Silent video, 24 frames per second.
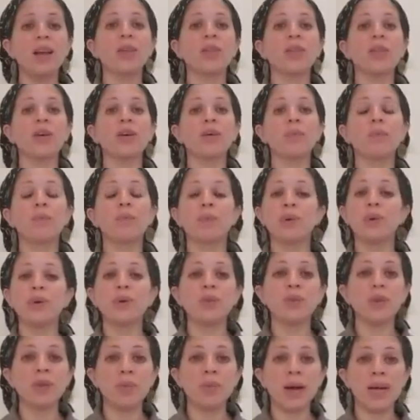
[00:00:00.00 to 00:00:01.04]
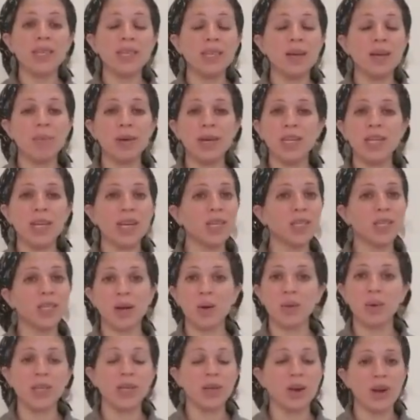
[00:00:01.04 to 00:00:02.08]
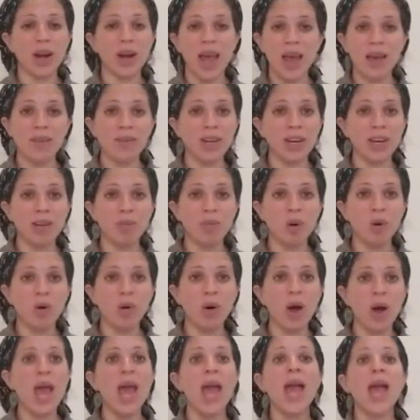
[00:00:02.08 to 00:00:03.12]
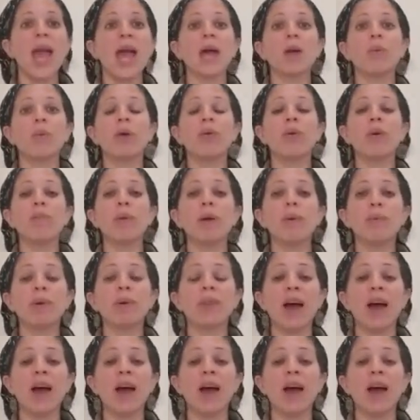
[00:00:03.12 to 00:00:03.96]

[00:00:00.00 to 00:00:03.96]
the beautiful Beis HaMikdash that we don't have anymore, and we remember the